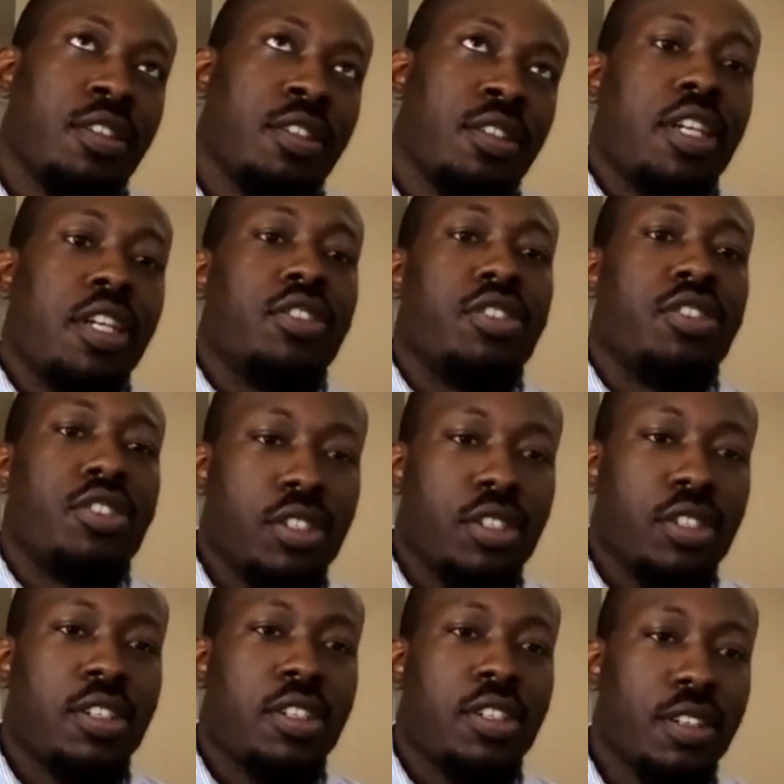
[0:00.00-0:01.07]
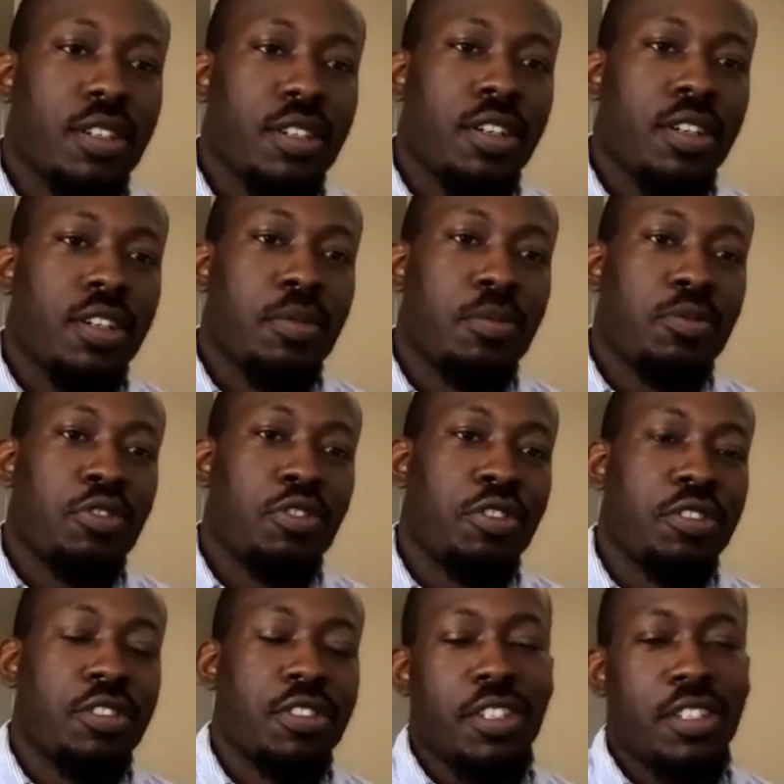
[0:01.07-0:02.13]
stage,
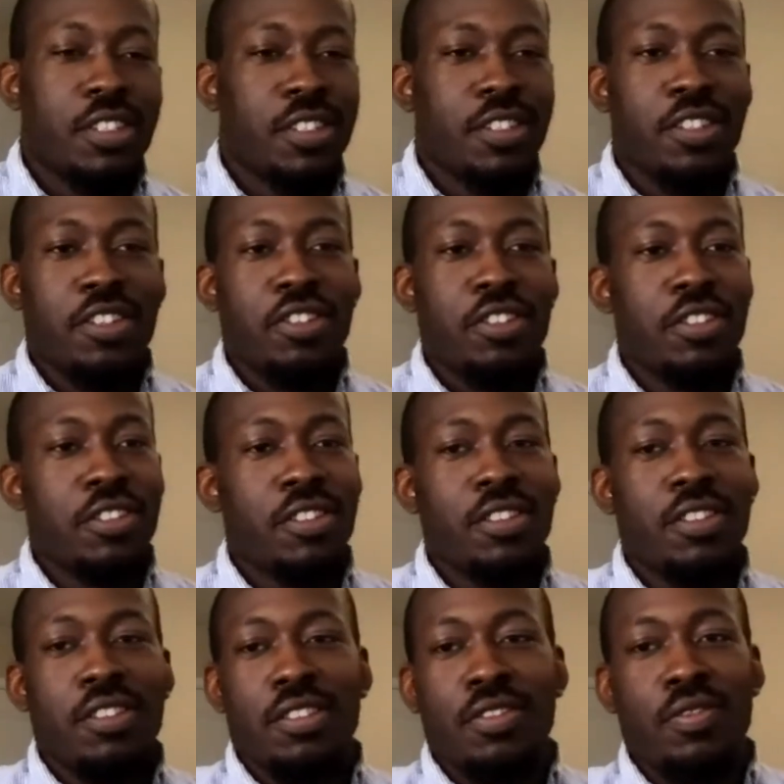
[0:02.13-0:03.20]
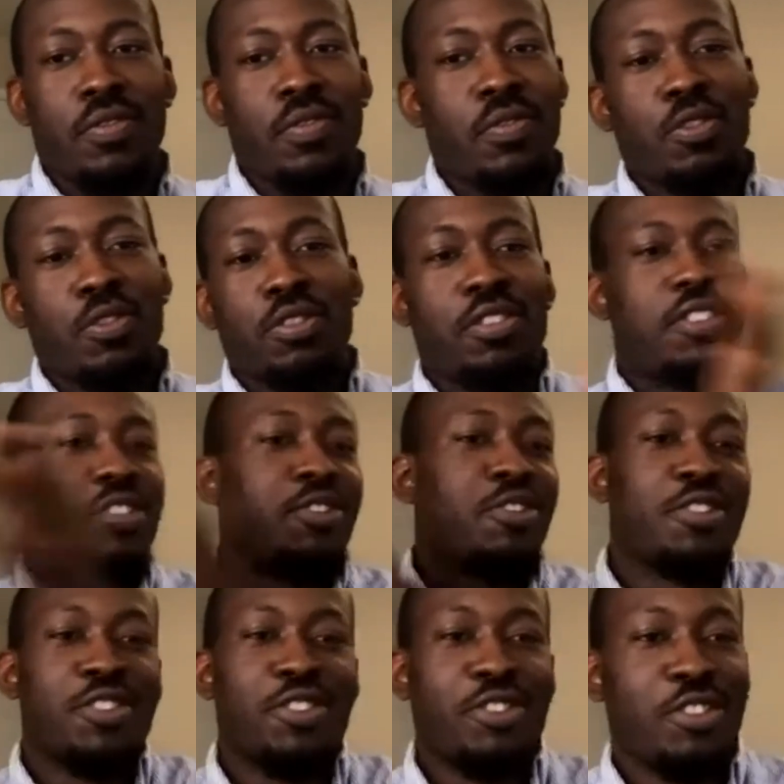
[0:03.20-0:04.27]
not necessarily this fourth
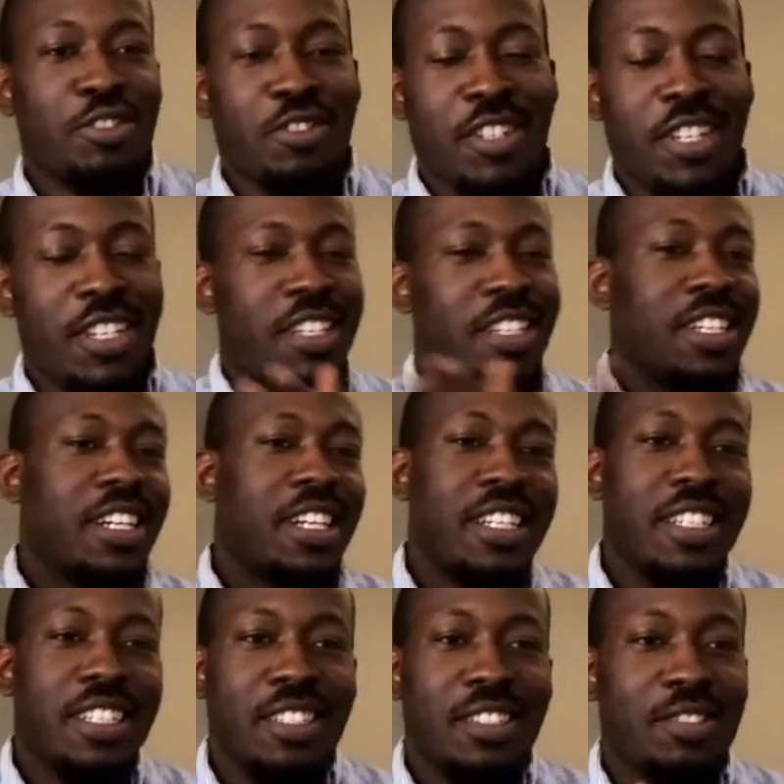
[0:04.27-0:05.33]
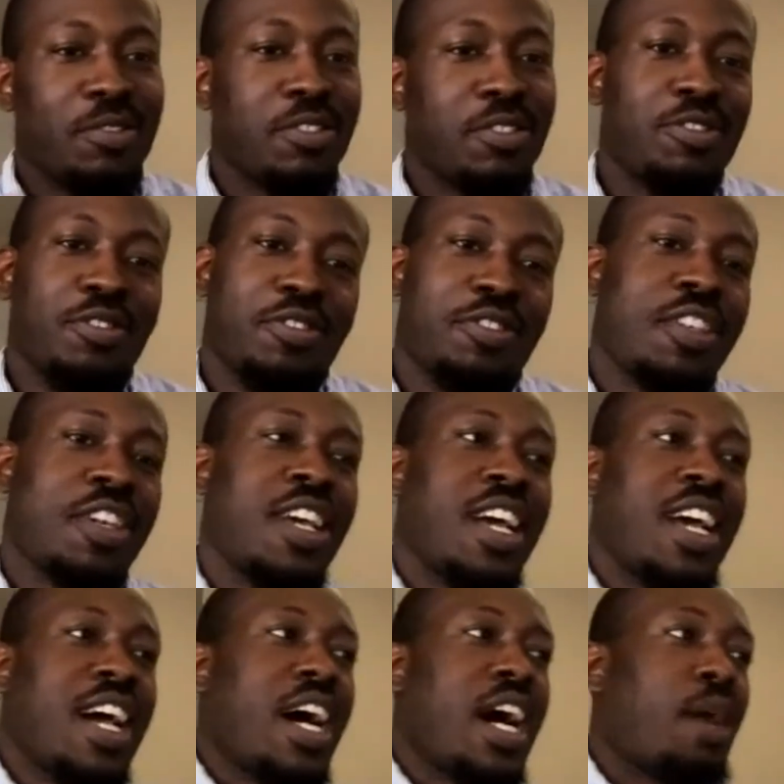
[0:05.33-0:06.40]
industrial AI or not.
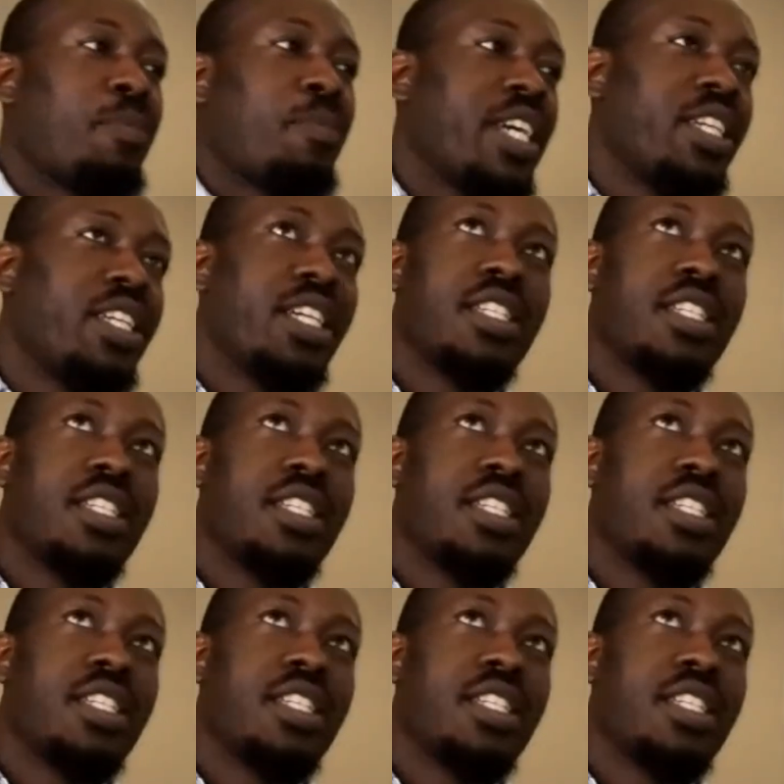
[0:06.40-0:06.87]
Am I